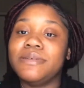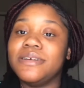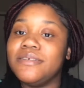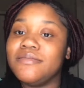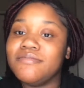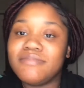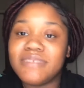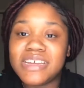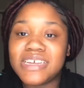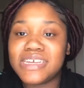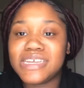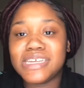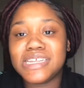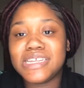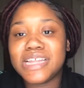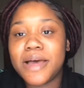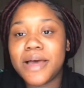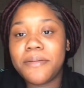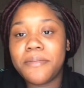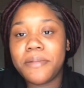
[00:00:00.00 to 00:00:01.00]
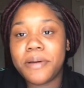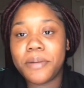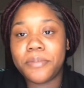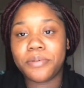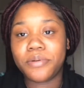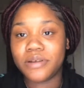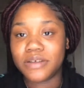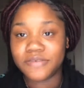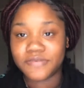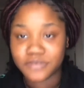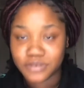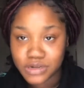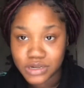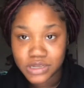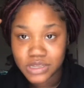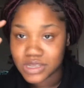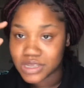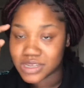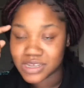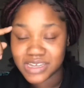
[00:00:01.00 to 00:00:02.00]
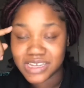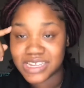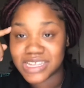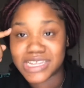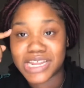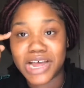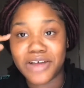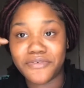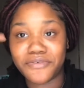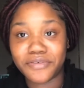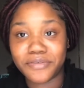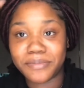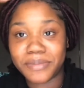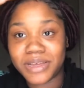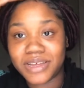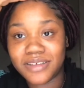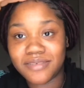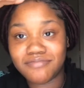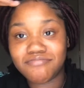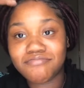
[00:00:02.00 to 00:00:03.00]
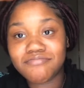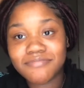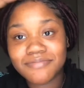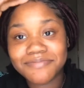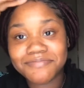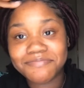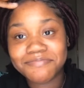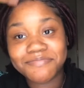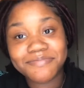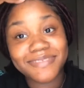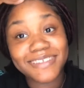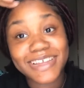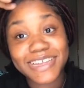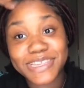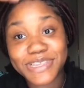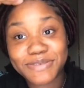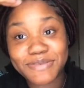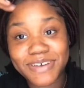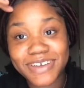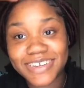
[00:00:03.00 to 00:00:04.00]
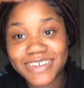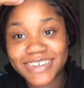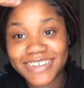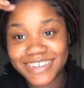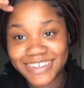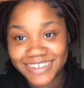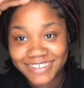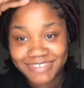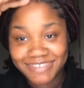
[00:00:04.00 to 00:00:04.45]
but that's just not my preference it's not for me next question